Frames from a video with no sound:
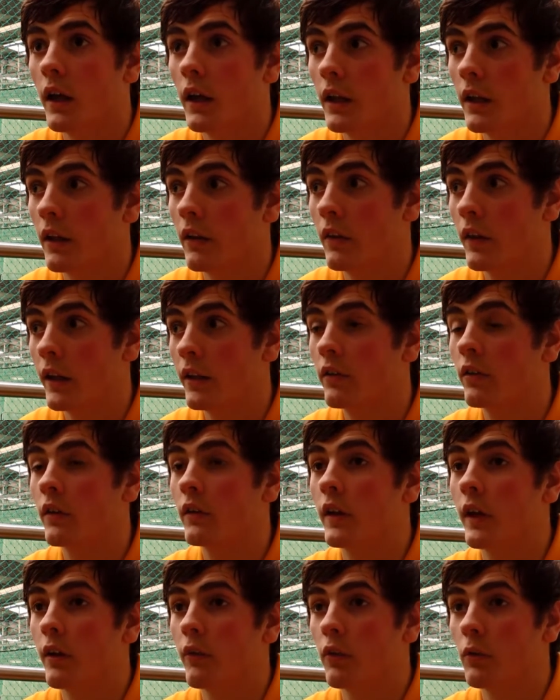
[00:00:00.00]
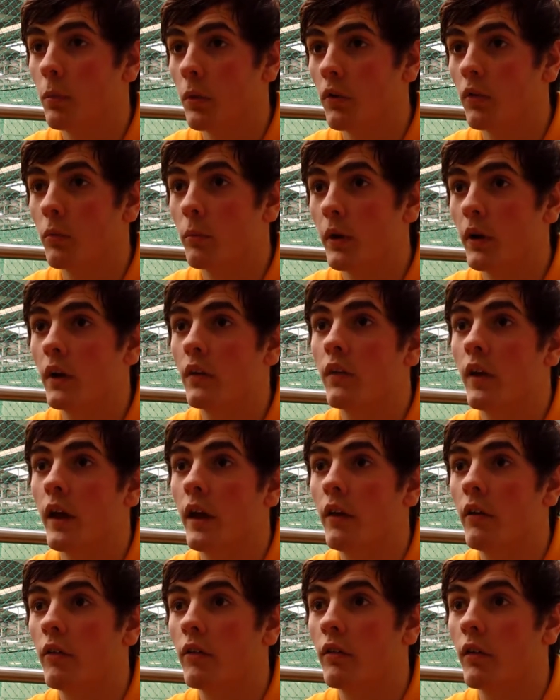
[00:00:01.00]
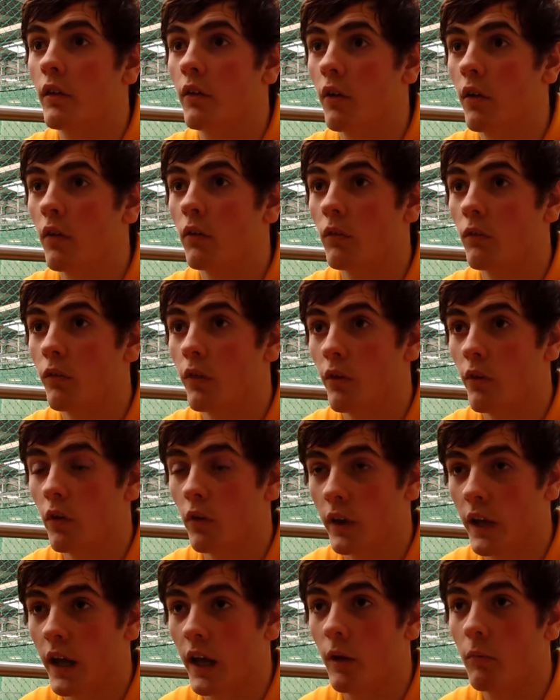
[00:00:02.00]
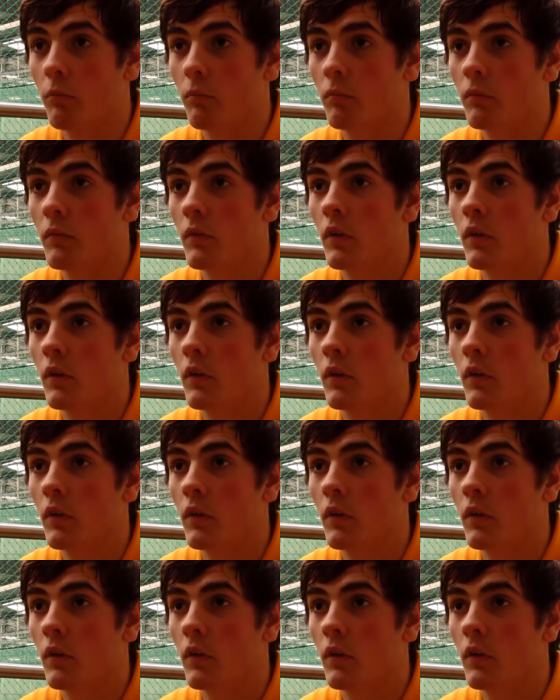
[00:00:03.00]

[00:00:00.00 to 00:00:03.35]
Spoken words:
it needs to take responsibility for their own game.